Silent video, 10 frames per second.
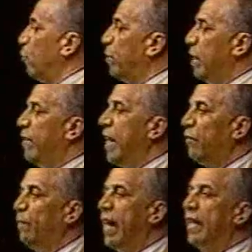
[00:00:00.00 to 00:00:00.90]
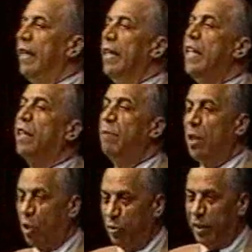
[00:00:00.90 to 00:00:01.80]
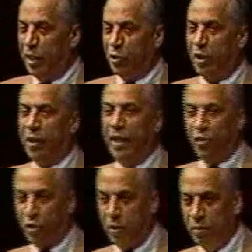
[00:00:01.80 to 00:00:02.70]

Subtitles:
who deviated from that, he could be hurt and injured and lynched.